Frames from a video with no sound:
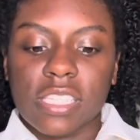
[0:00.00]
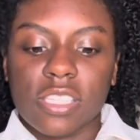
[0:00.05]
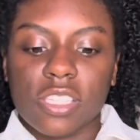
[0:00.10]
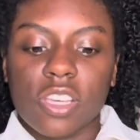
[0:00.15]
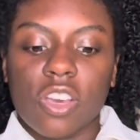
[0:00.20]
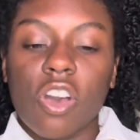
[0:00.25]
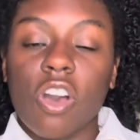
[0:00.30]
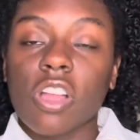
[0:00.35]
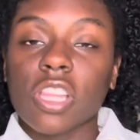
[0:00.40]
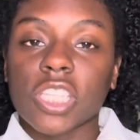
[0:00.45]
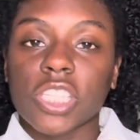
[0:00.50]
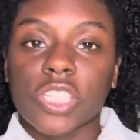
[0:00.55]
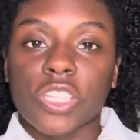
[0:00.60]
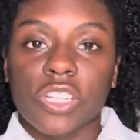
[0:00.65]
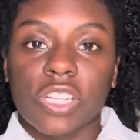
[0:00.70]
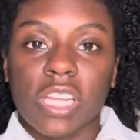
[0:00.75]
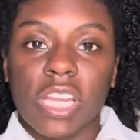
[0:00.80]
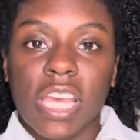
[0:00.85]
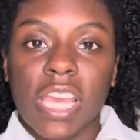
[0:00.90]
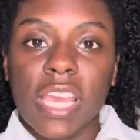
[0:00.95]
calling your
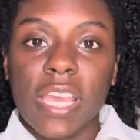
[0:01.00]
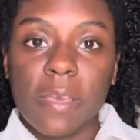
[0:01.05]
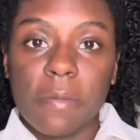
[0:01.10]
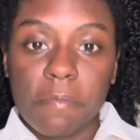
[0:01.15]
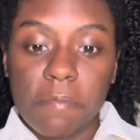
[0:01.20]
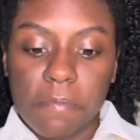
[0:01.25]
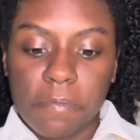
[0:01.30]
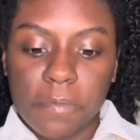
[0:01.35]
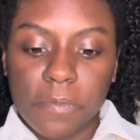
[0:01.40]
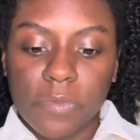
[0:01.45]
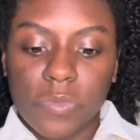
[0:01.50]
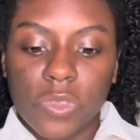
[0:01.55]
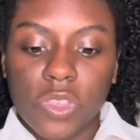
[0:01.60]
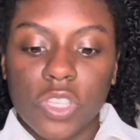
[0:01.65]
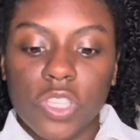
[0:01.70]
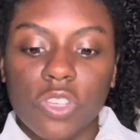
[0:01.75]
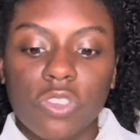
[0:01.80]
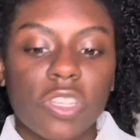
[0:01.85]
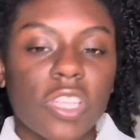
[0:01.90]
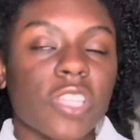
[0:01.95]
name,
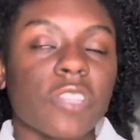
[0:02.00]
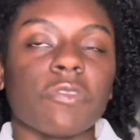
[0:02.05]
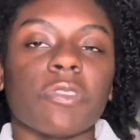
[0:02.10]
you need to